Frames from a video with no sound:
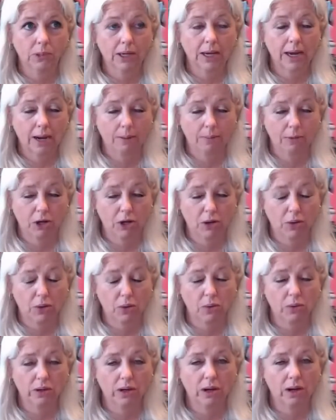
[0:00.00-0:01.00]

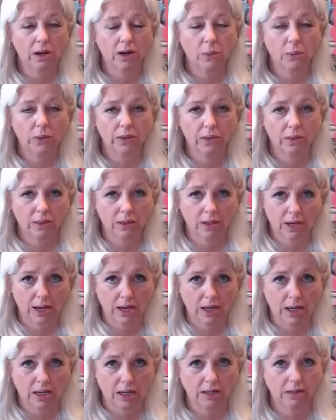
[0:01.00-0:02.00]
cameo with the
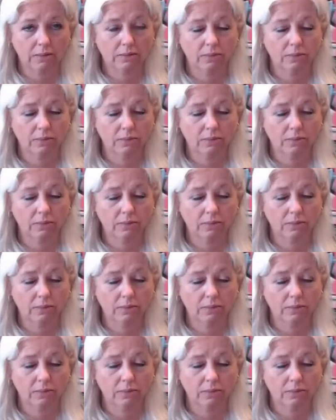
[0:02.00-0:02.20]
cutting